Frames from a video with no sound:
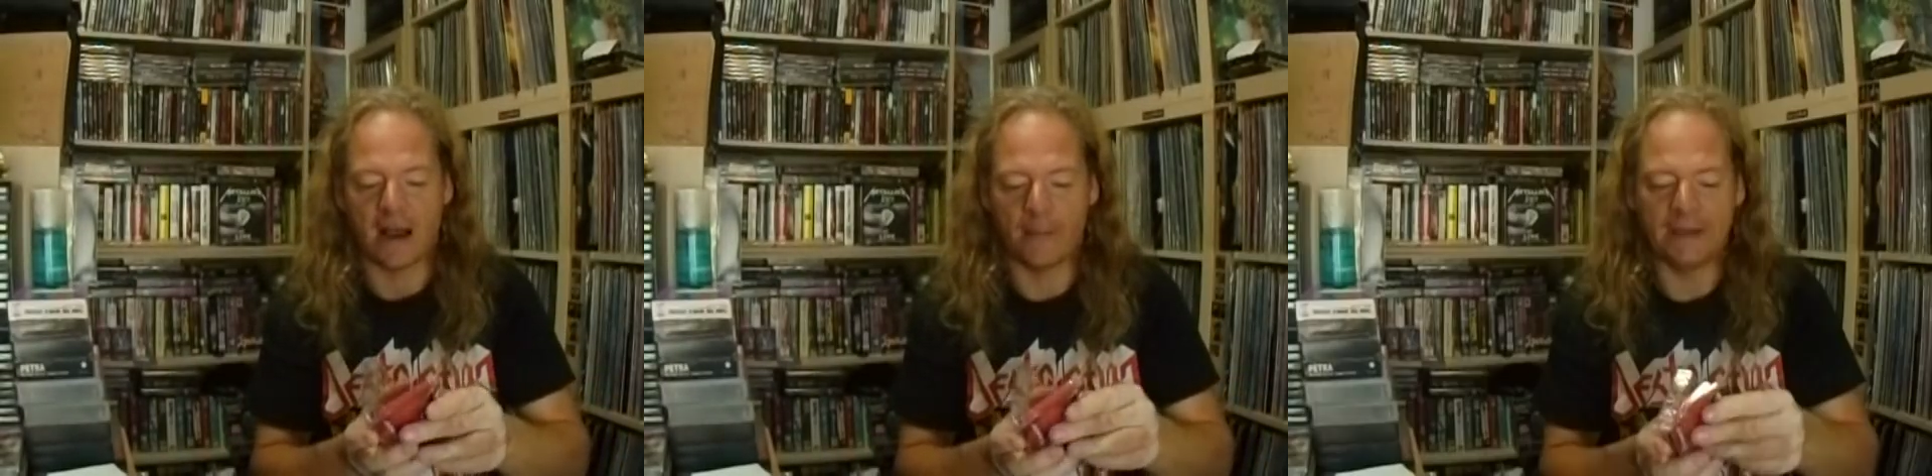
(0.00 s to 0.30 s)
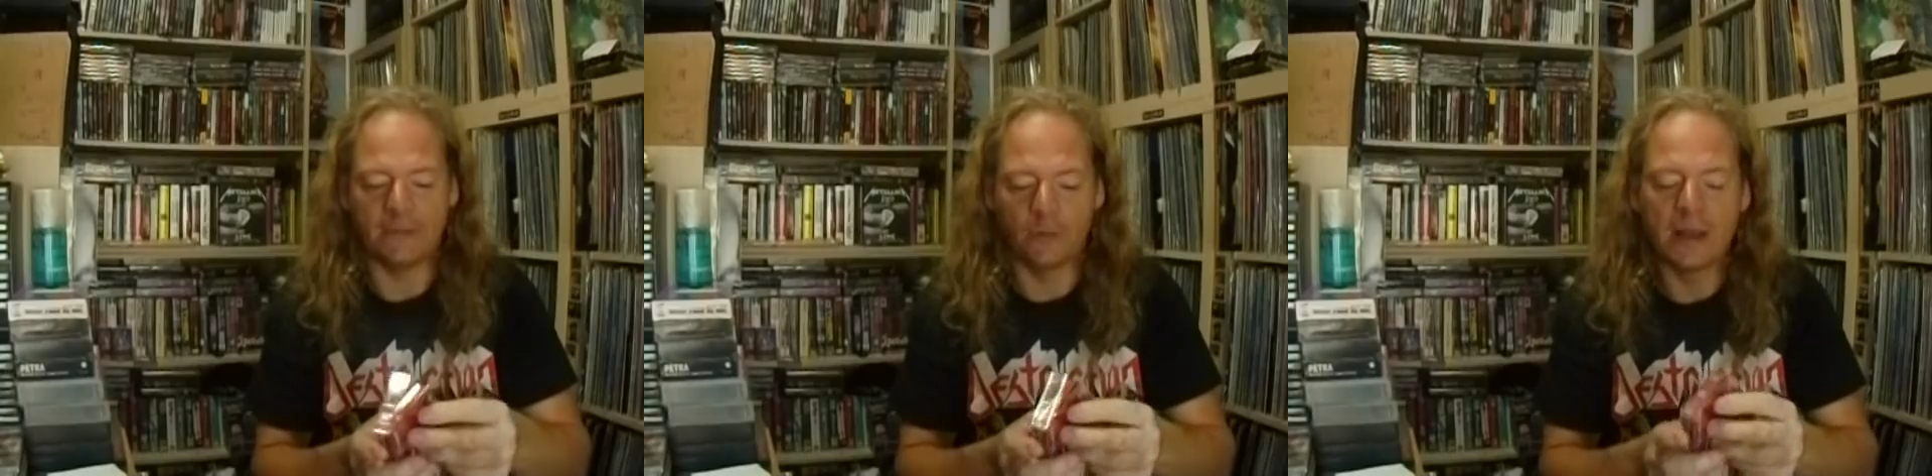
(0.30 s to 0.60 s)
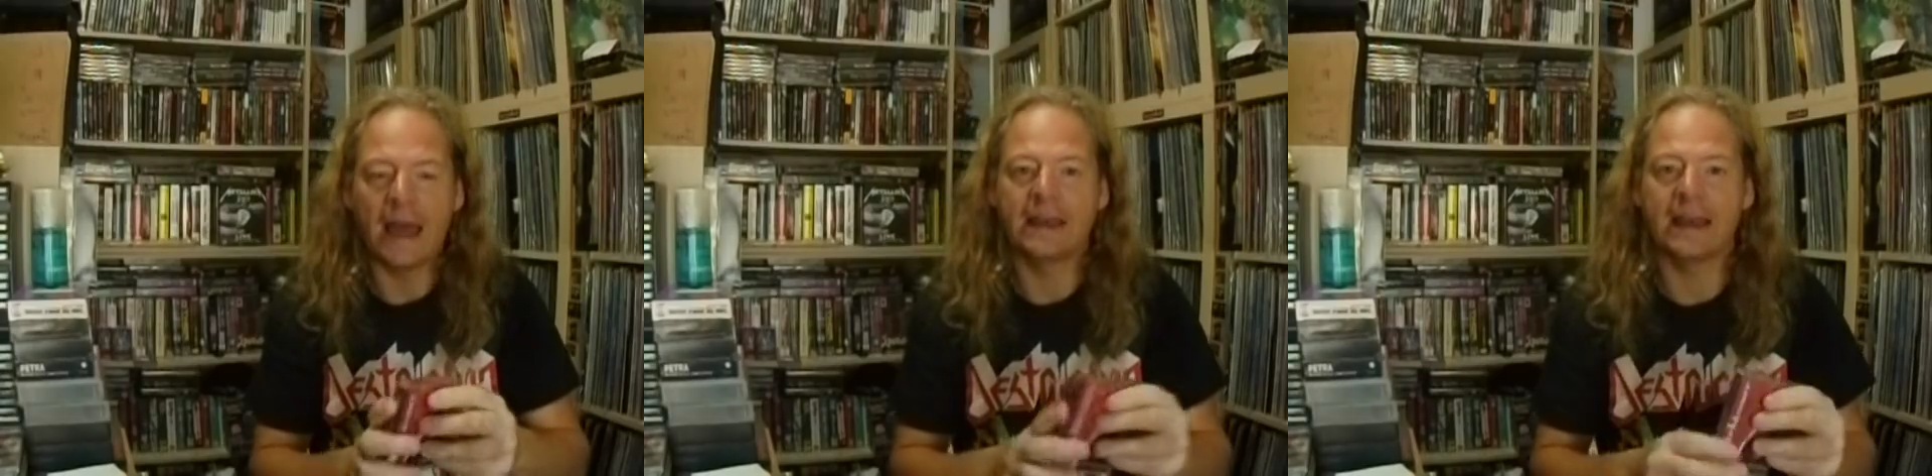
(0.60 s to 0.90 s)
I mean, if you
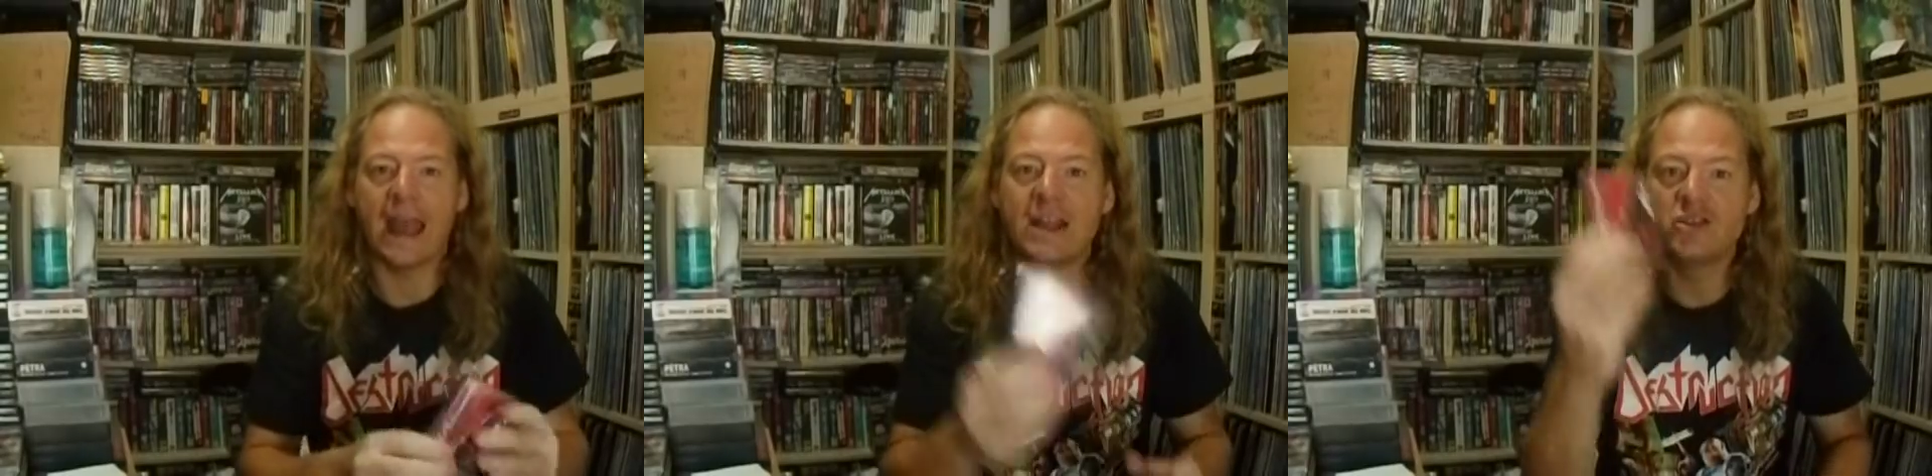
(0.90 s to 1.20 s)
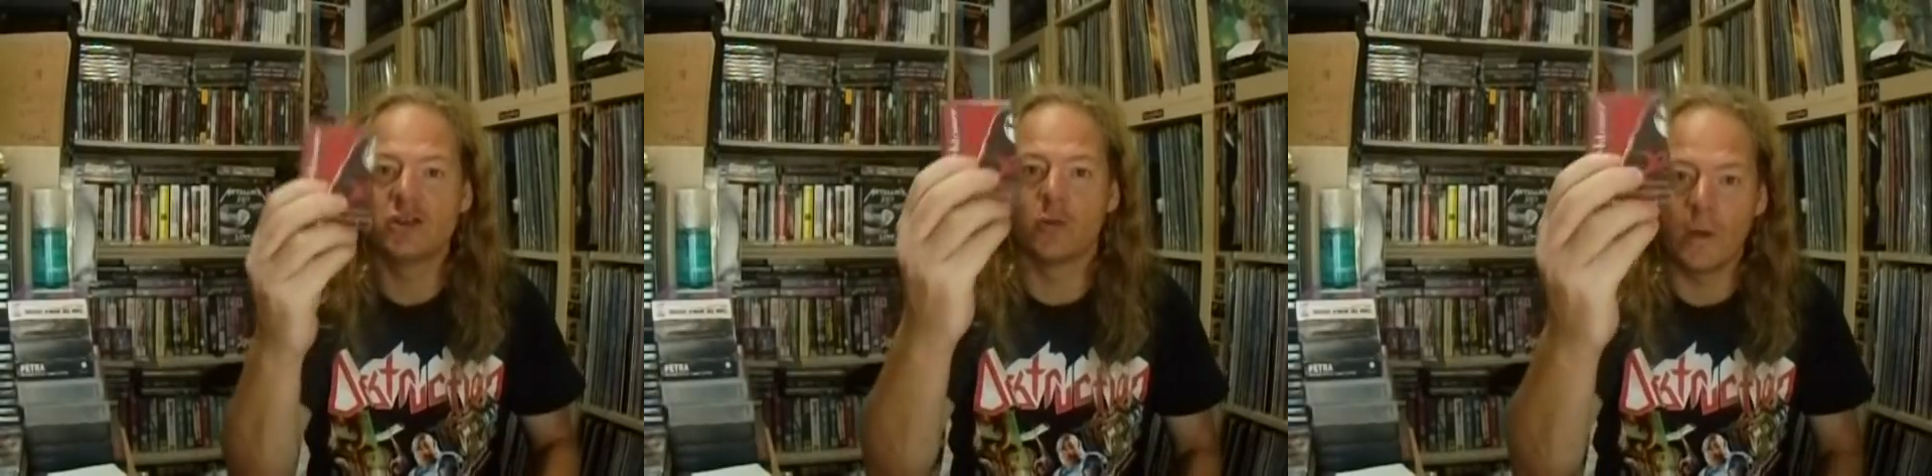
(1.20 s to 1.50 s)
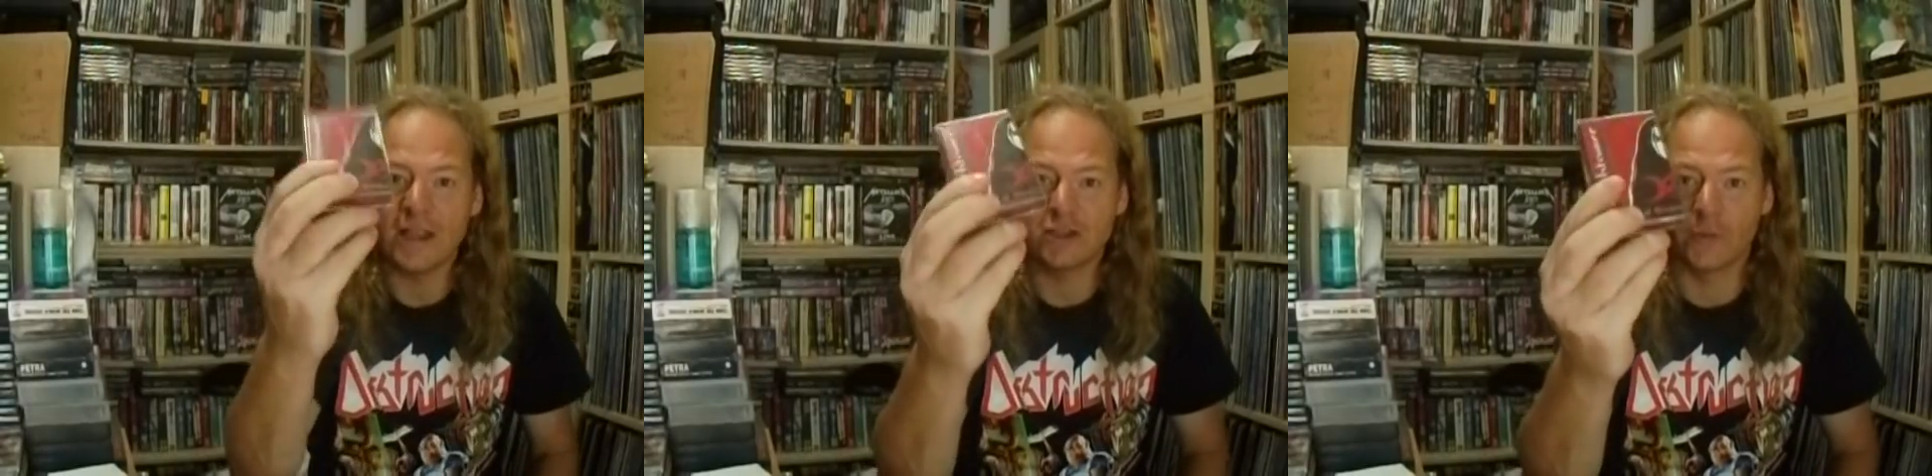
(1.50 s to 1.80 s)
like Angel
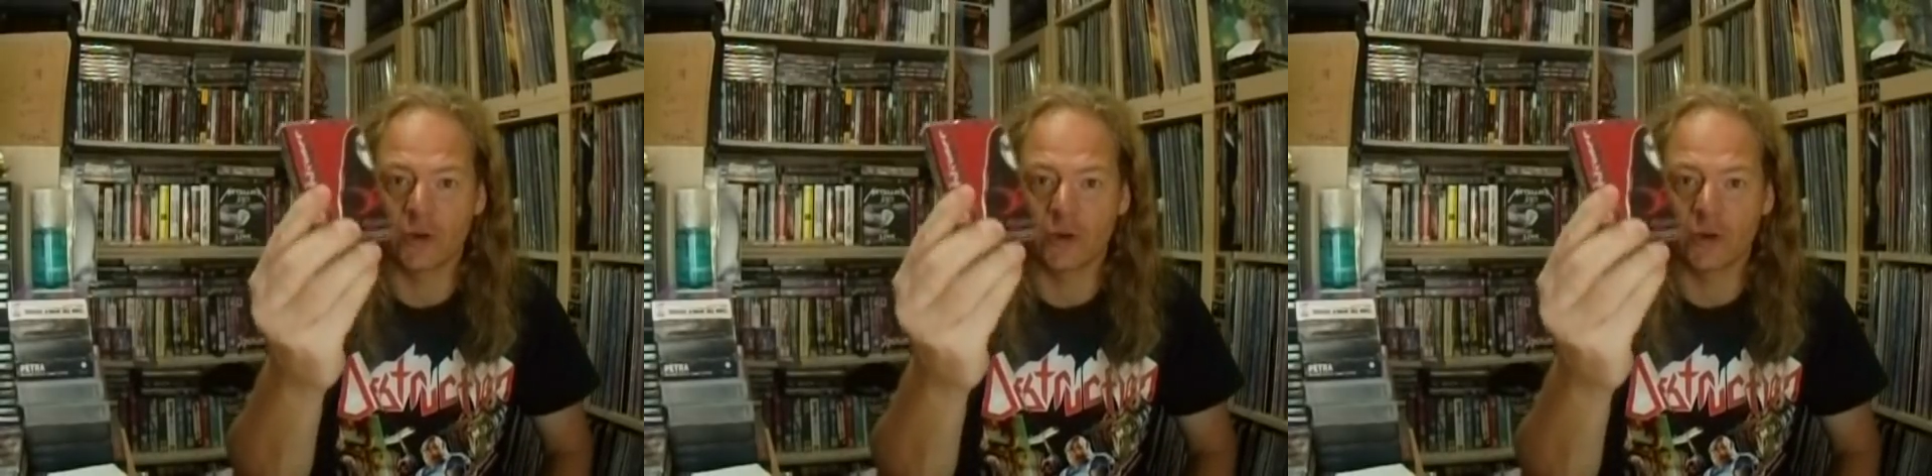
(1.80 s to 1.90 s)
Witch,